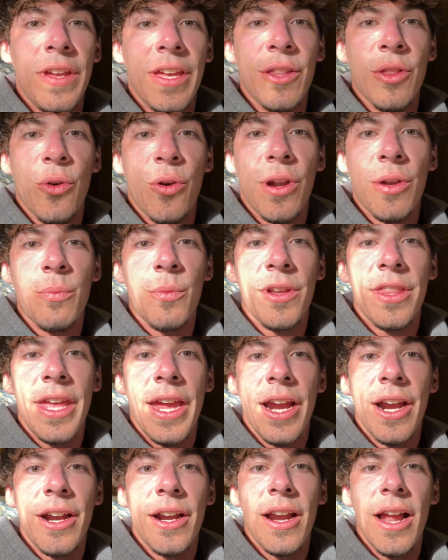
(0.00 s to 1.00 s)
and Lauren were
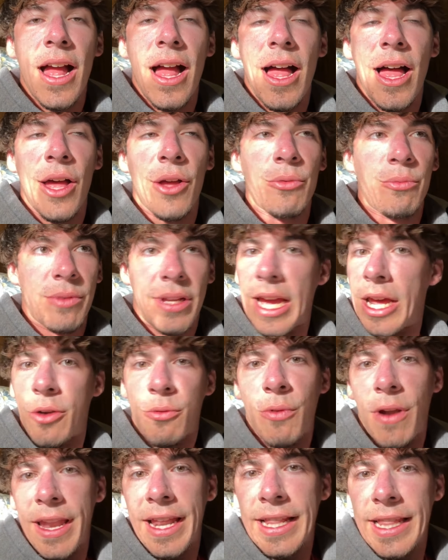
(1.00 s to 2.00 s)
there uh, kind of
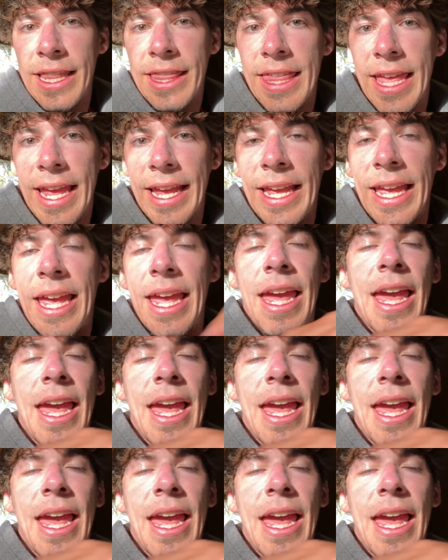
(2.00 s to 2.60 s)
running the thing.